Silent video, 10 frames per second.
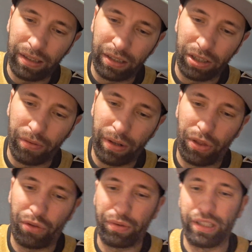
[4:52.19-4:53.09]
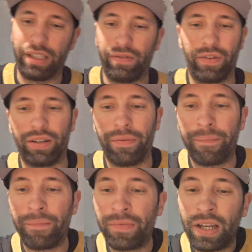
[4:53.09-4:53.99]
They're gonna win three even.
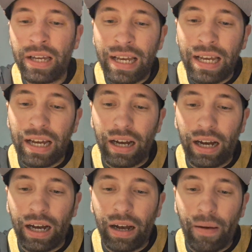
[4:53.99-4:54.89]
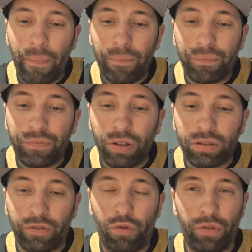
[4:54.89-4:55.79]
Um,
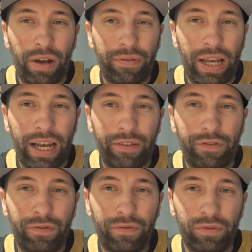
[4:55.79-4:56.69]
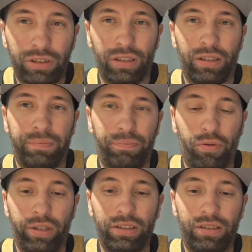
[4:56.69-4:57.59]
there's a 45 and a half. What's the
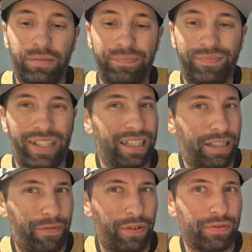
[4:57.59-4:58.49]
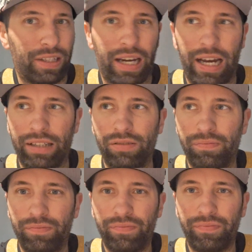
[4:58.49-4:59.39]
points? I got it 59.
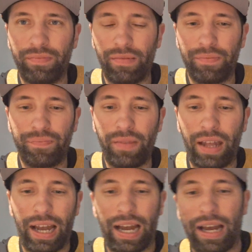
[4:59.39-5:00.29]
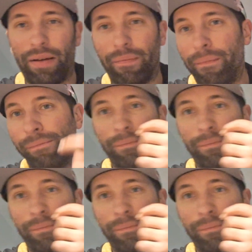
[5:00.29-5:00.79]
Um,